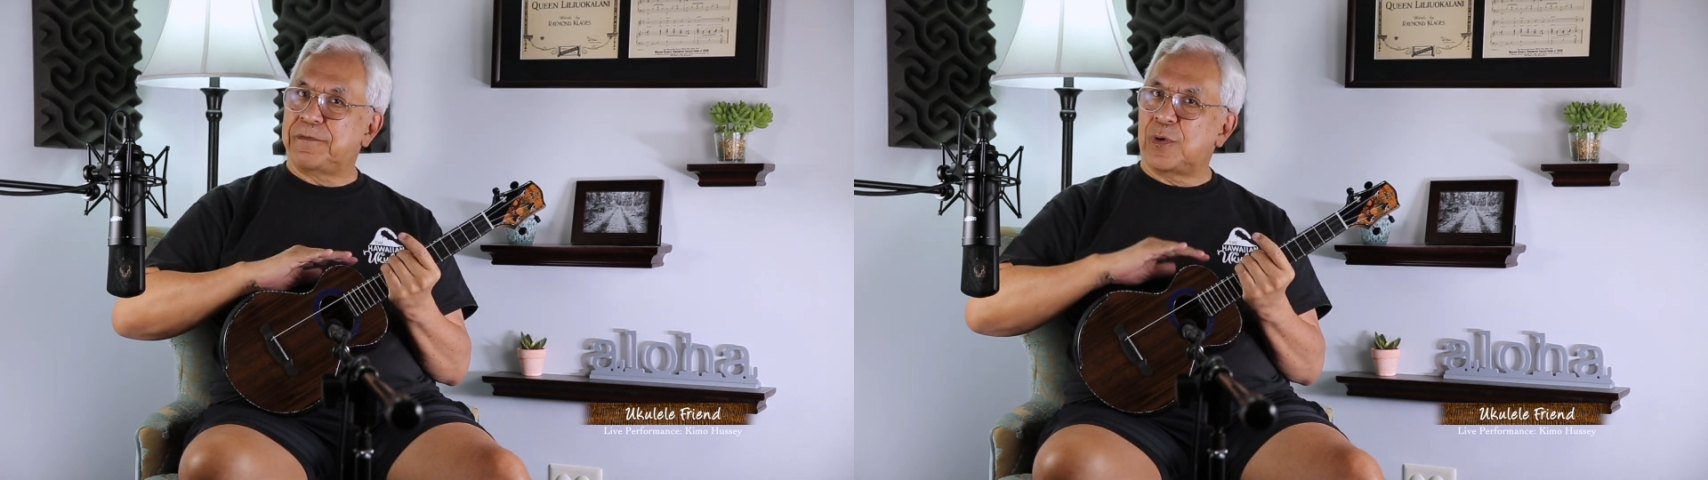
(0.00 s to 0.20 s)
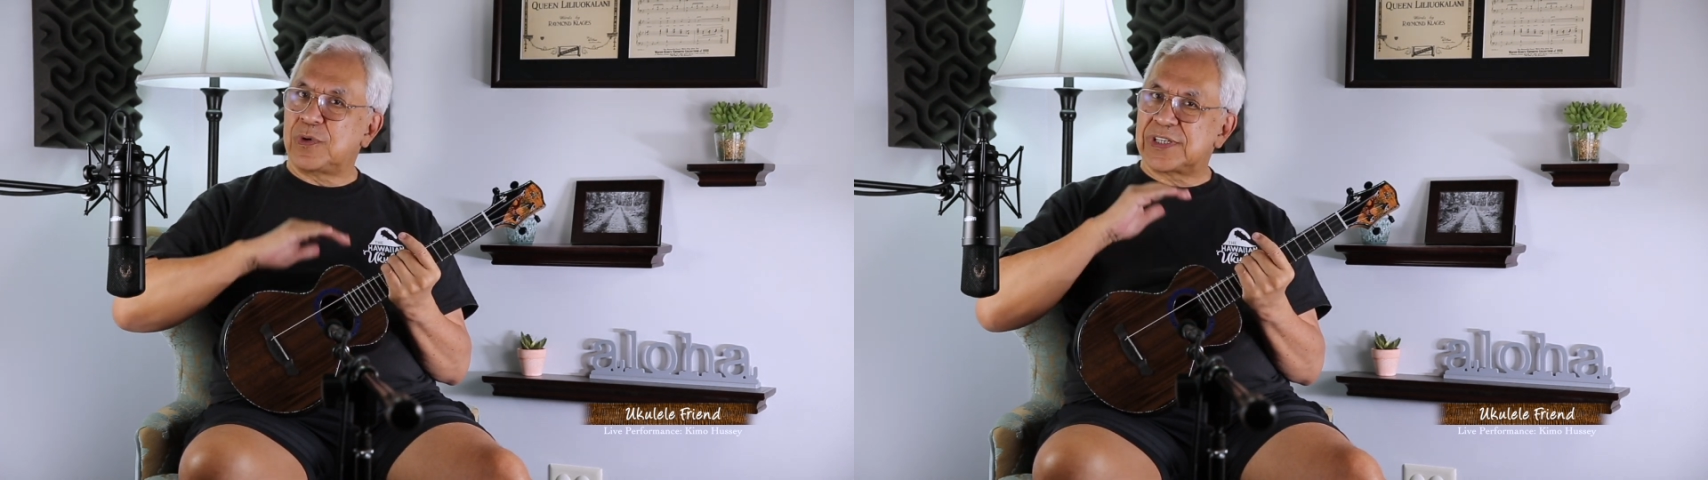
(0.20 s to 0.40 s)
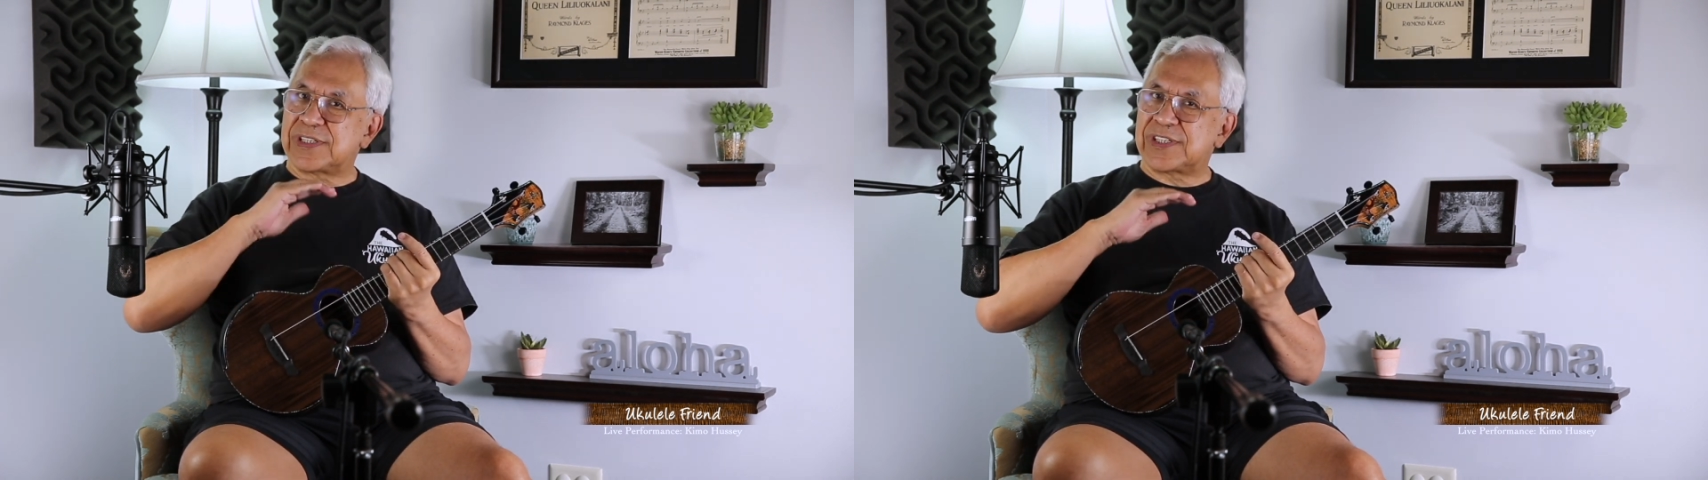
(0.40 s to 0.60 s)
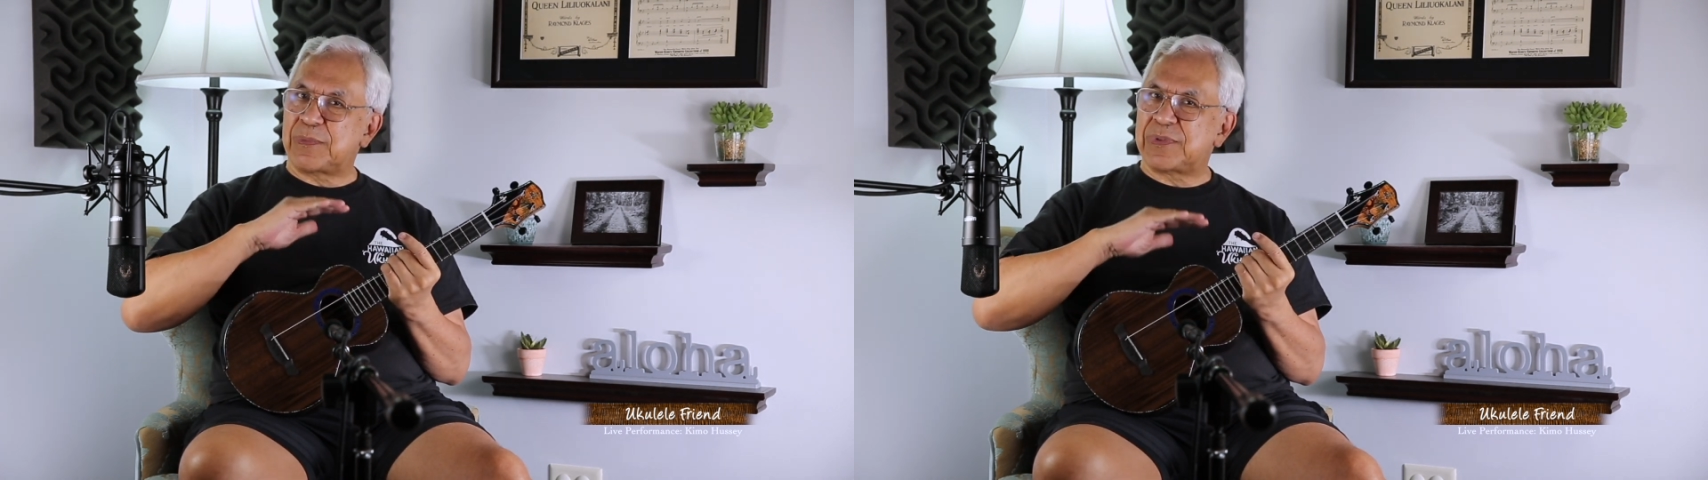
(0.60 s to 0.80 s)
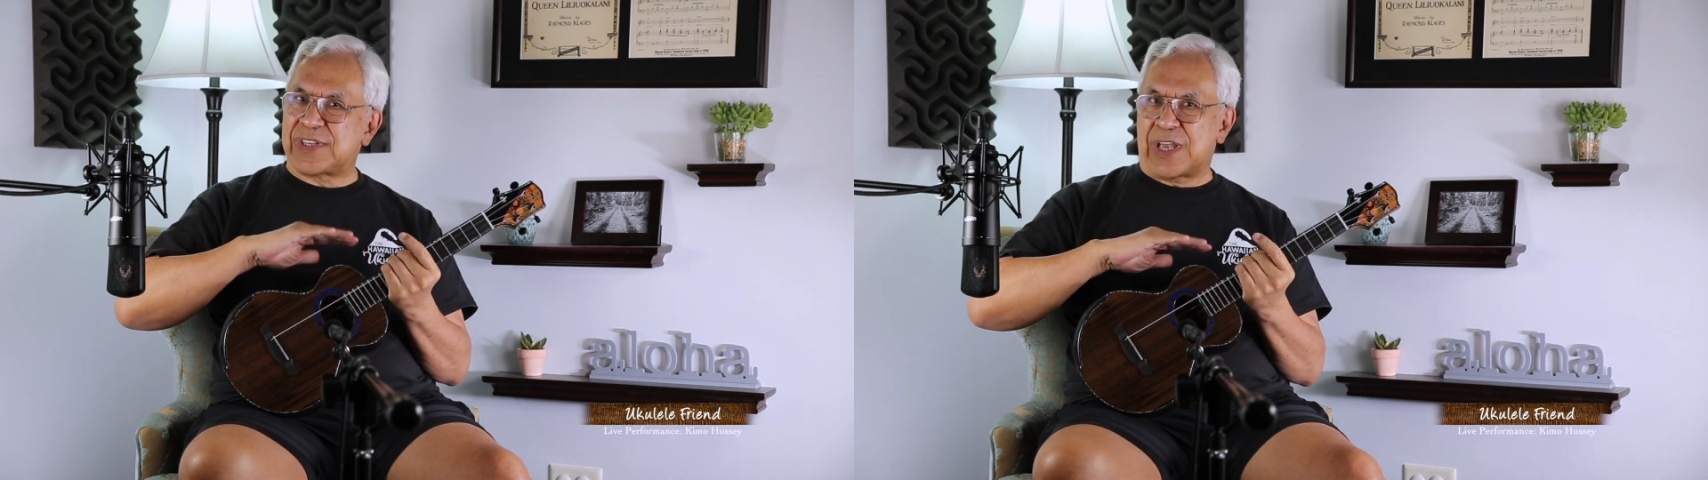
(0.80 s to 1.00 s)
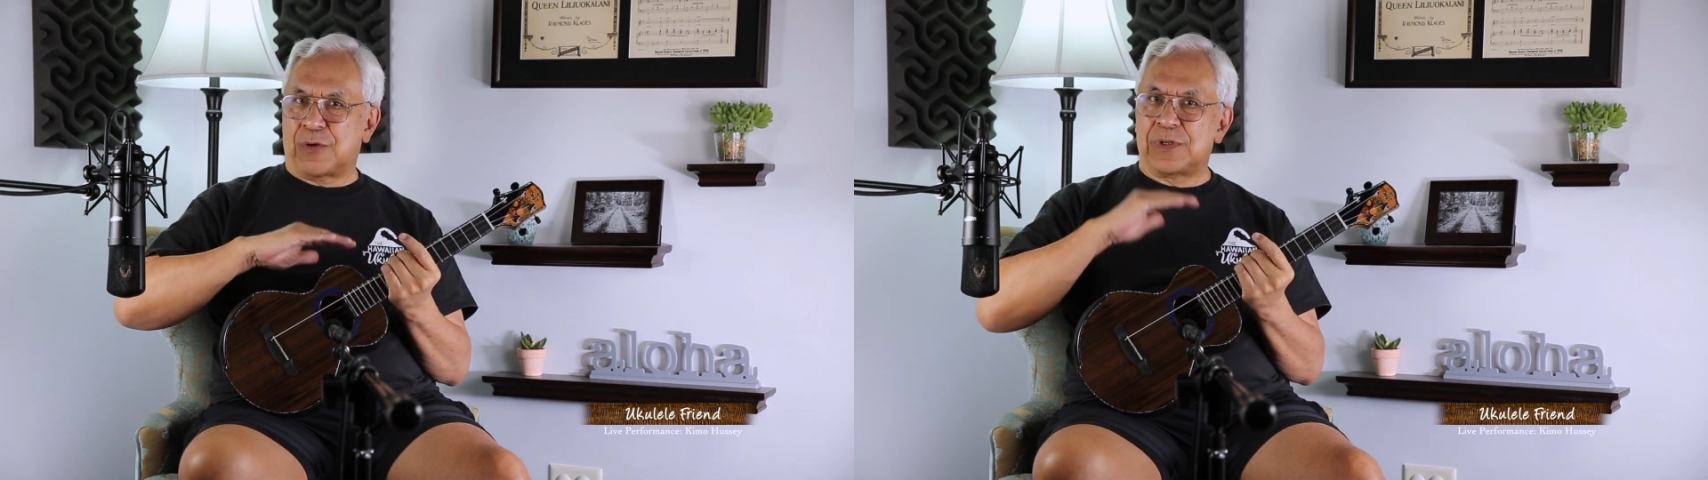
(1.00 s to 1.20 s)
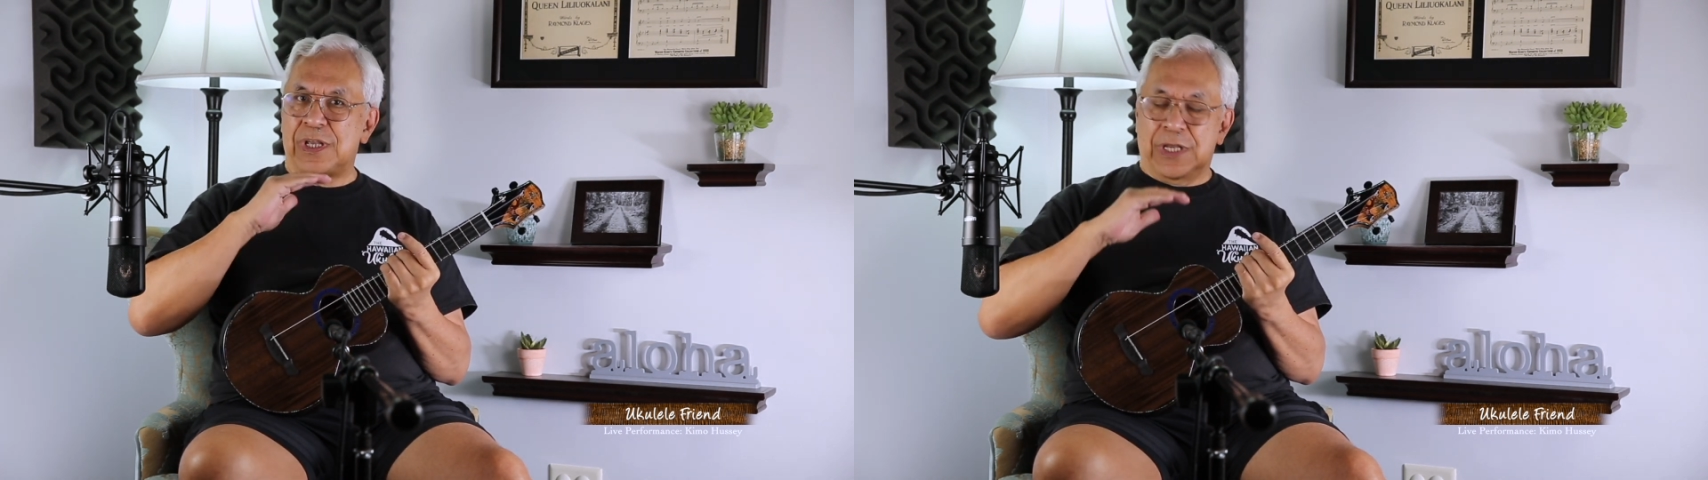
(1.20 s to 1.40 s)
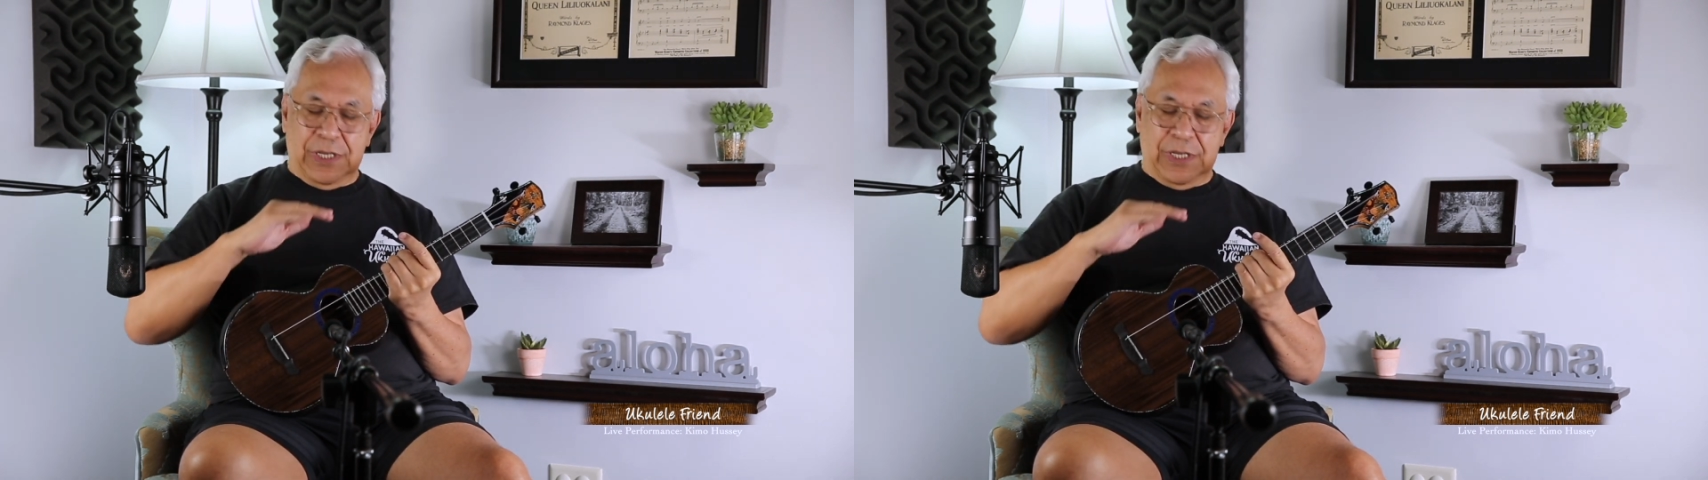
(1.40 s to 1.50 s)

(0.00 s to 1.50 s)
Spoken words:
focus some sound